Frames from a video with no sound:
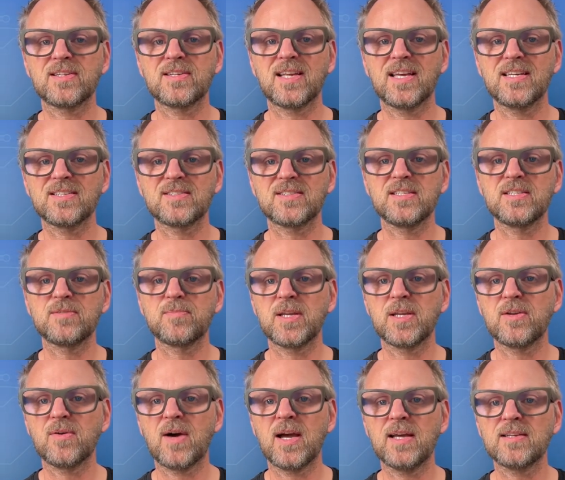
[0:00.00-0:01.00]
it has these
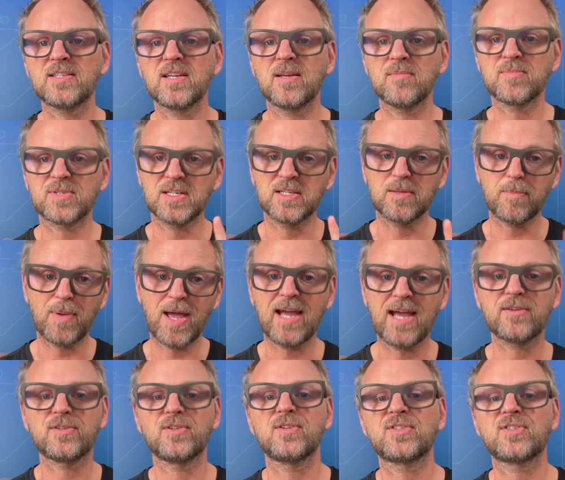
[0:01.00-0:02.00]
menu items in the
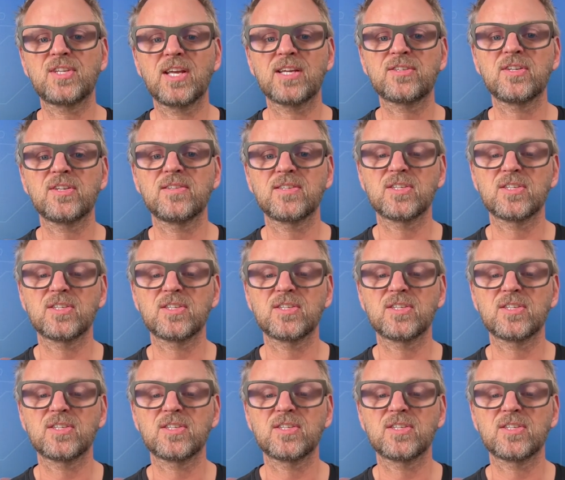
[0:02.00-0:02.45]
packages section.